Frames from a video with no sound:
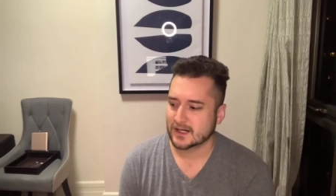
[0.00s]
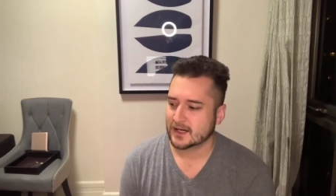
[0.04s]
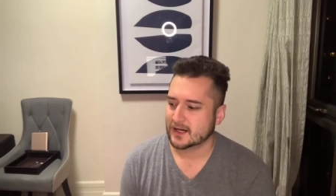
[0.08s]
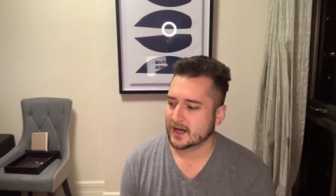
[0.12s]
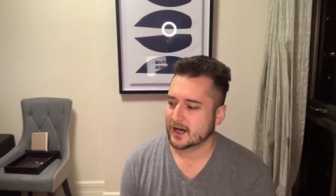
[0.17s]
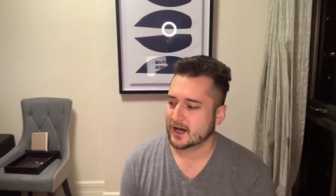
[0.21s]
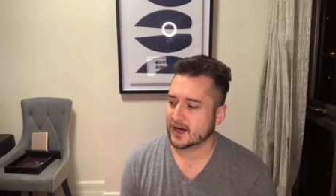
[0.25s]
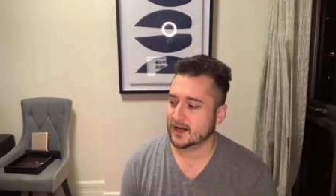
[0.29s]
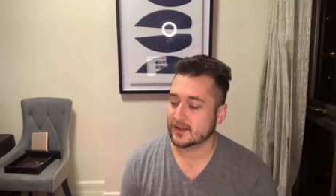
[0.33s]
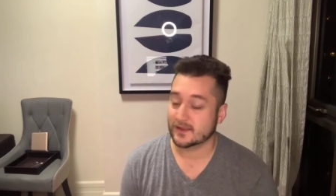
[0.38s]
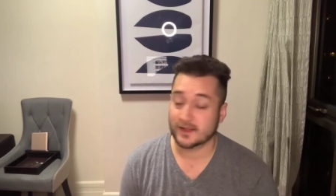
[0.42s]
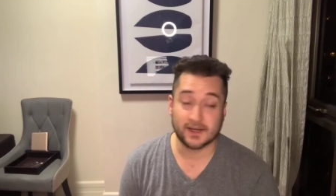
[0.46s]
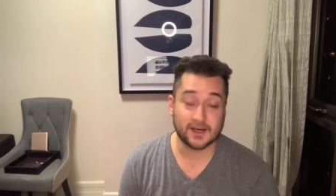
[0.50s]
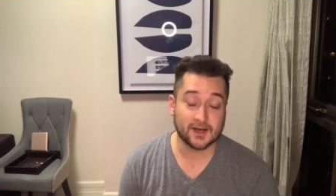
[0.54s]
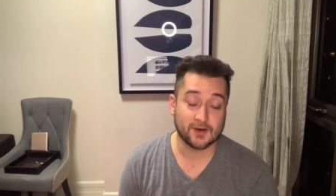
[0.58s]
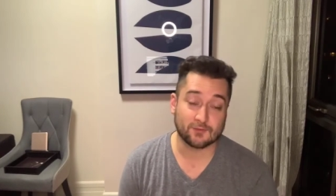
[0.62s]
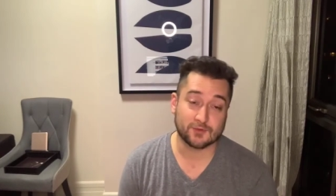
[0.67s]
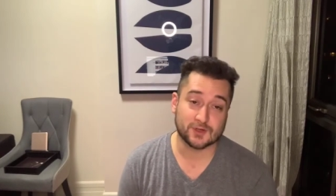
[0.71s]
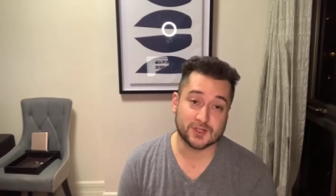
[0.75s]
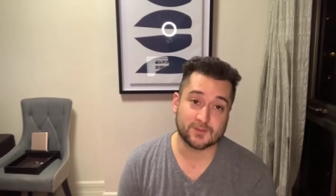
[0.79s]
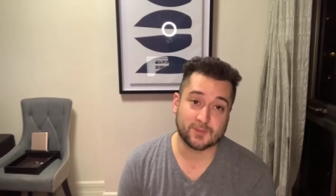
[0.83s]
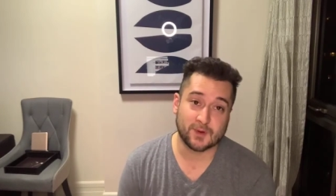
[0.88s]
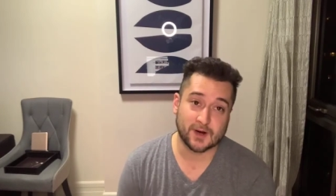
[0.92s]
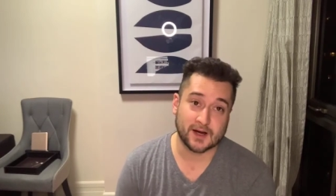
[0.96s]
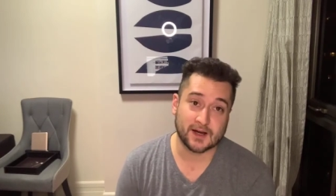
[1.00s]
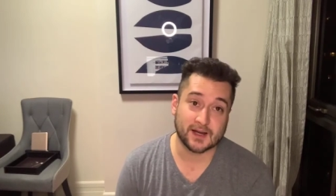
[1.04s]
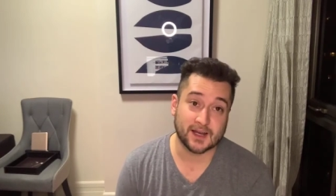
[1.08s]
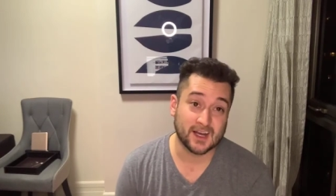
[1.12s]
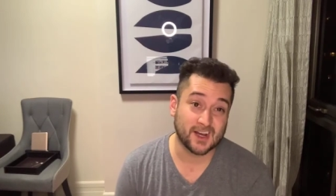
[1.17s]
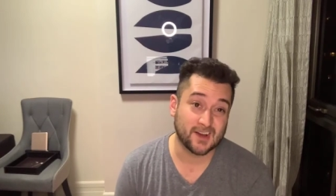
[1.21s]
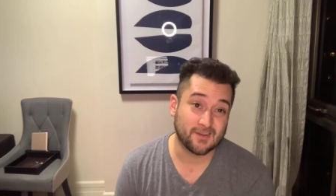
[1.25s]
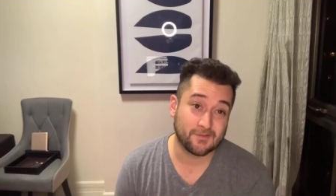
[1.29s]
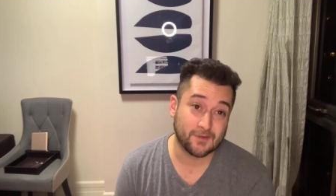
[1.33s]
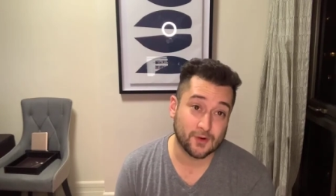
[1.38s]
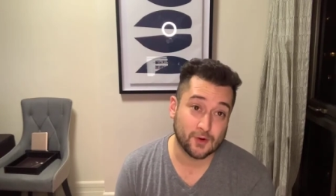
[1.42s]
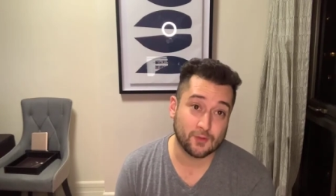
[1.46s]
Uh, they didn't respond to
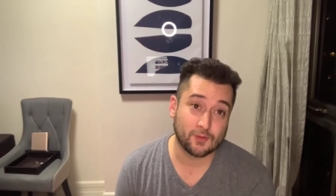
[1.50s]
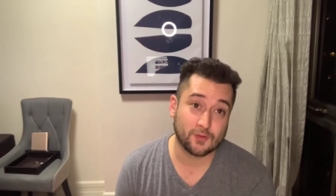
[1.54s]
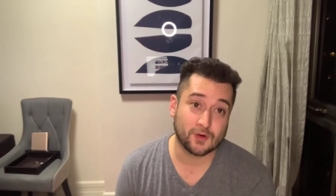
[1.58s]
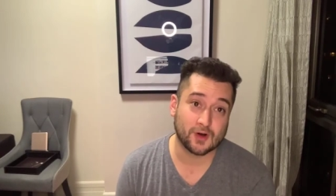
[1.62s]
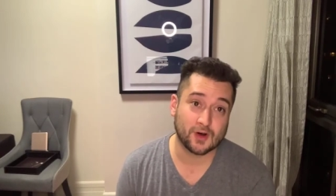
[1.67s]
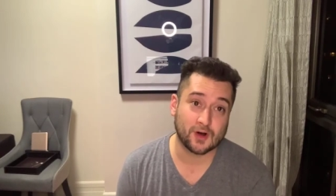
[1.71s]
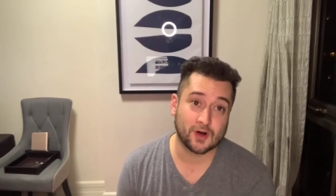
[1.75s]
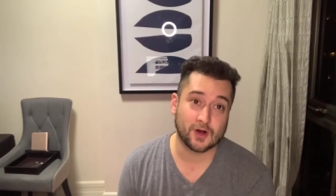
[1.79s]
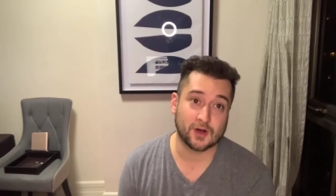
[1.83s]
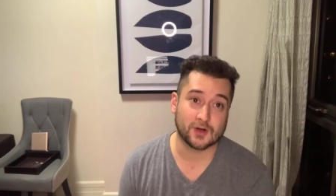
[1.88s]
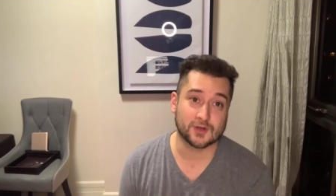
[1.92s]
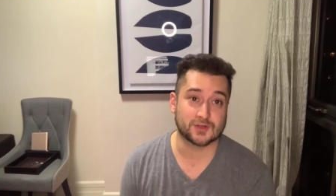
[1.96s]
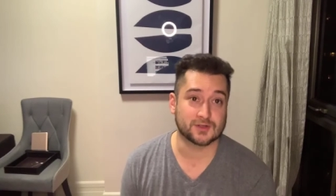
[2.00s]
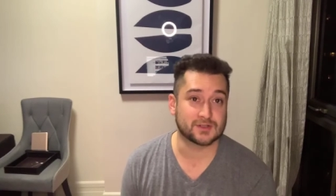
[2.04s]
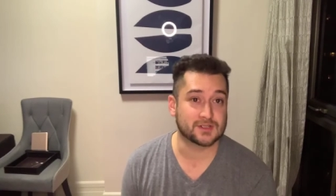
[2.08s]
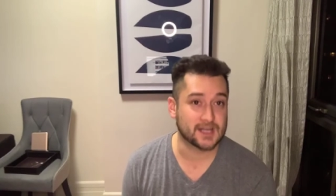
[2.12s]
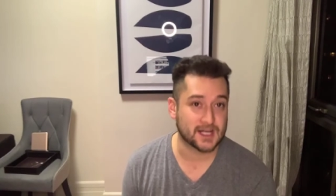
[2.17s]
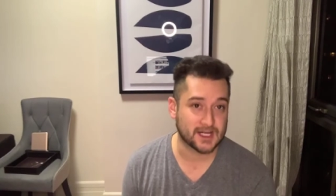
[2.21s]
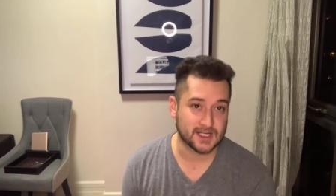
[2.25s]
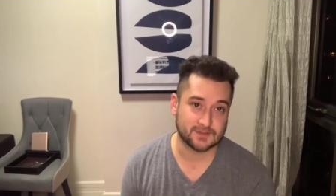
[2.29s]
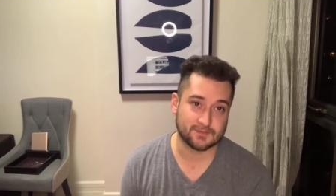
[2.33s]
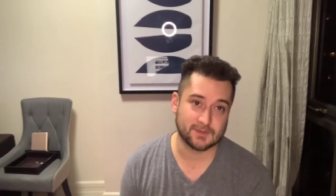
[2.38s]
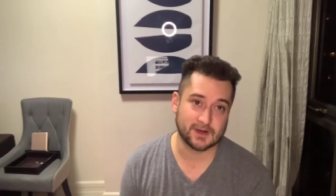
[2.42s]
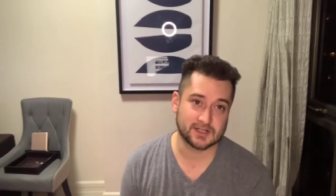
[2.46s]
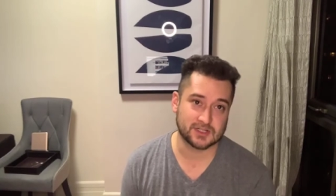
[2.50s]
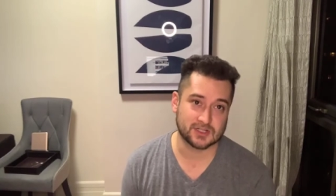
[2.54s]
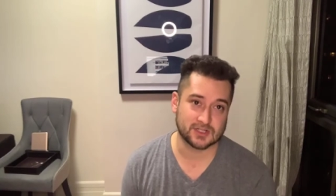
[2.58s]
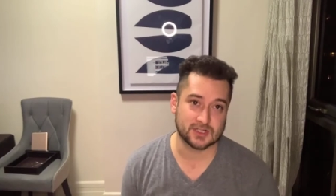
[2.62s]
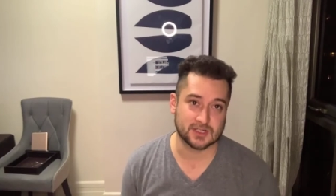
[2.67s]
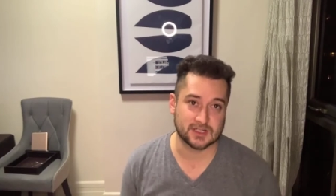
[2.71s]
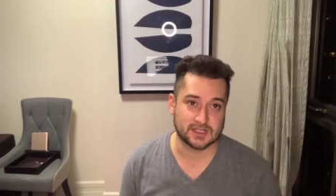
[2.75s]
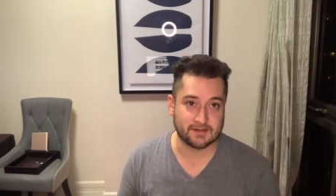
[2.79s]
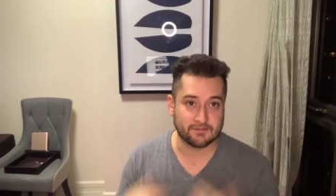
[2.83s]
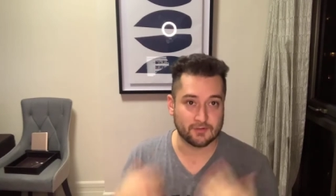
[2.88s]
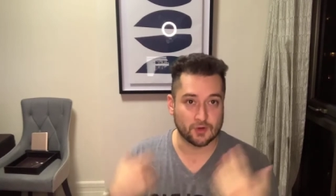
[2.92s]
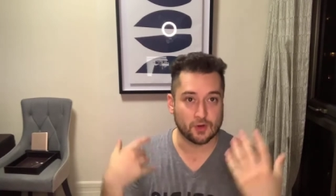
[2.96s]
any phone calls or text
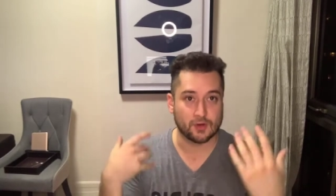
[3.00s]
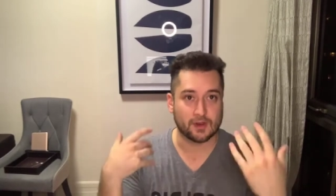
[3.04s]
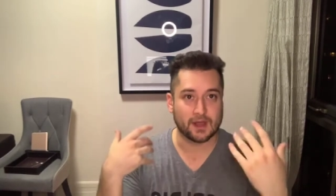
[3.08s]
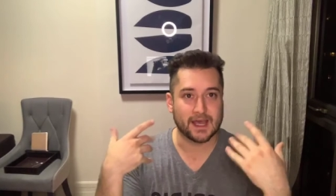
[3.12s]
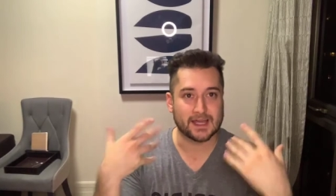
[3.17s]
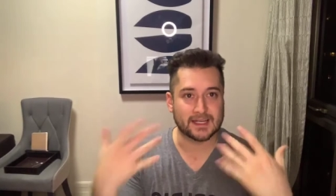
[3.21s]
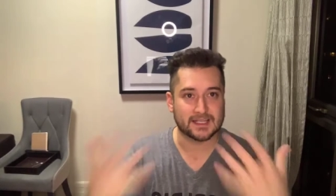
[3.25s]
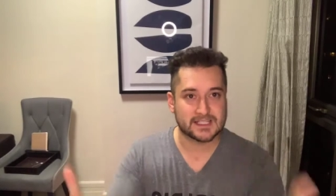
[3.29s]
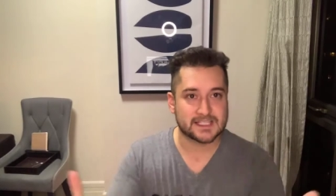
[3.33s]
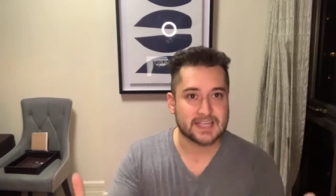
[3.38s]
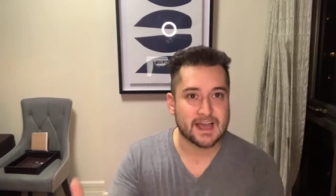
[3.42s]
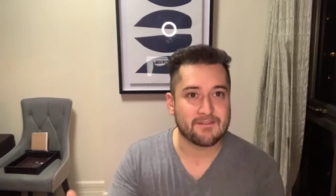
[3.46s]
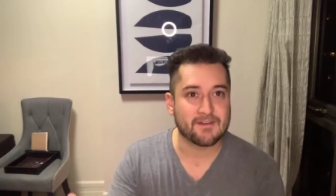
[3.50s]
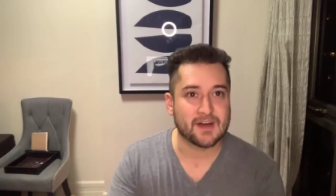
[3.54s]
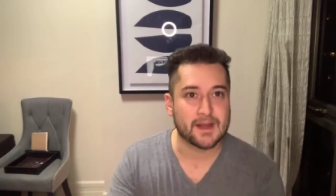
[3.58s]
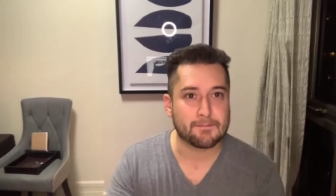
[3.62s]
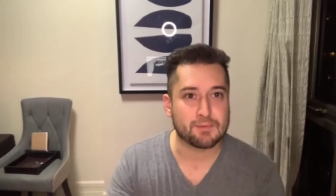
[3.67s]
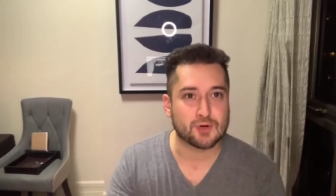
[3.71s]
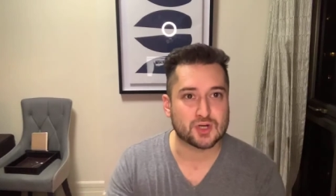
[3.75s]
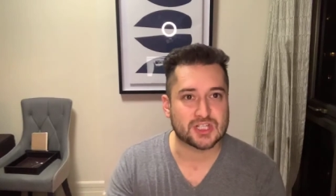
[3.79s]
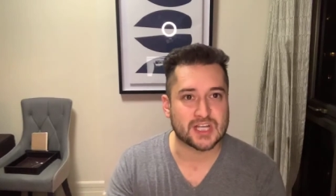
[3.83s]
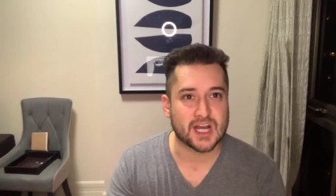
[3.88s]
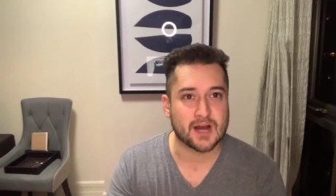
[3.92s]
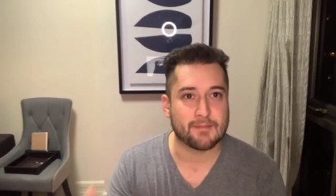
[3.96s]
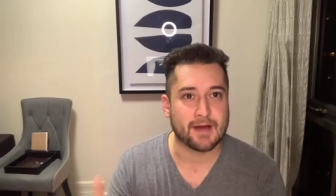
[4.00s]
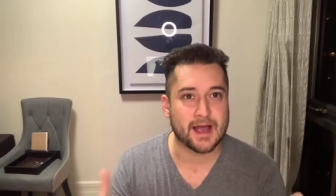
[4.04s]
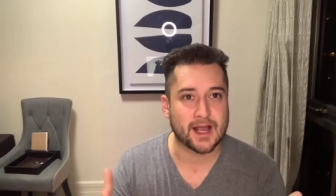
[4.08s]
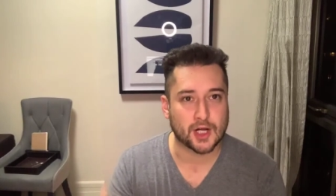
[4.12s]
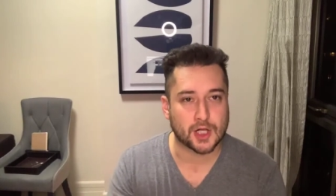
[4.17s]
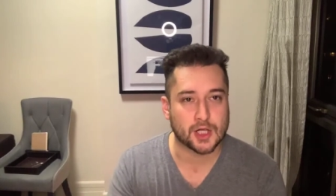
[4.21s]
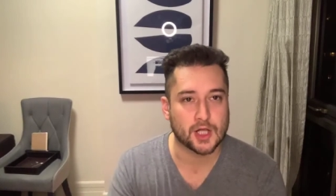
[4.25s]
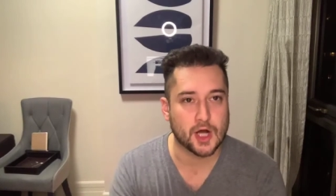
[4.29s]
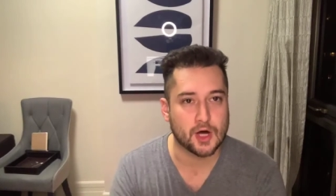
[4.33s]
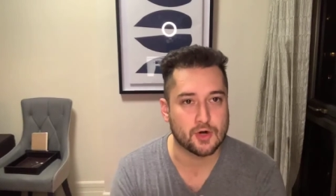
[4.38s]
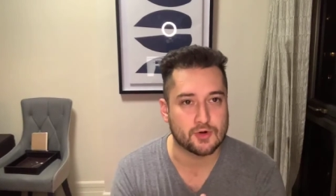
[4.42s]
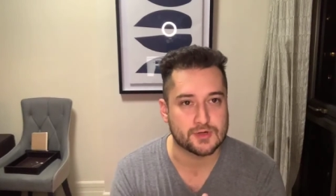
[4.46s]
messages, even though they had 70% of my
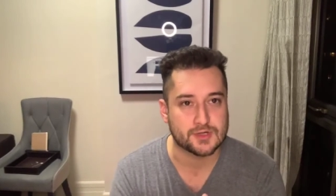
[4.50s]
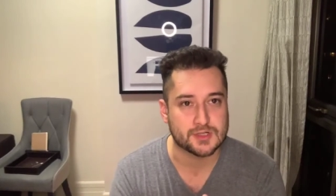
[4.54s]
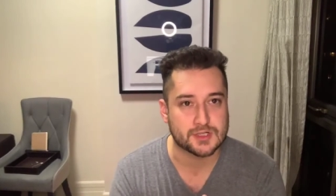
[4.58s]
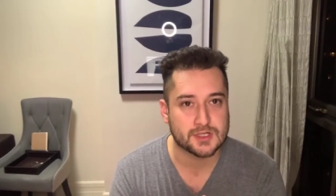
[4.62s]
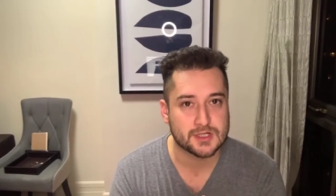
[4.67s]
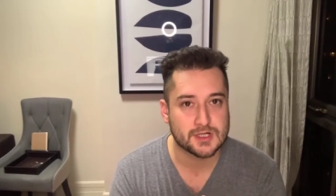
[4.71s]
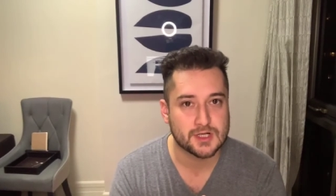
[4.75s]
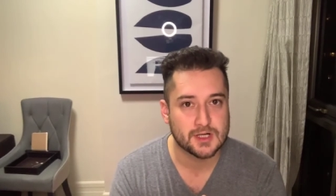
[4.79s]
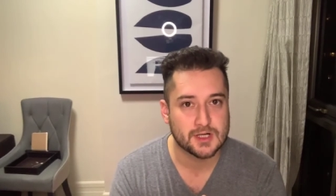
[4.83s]
clothes.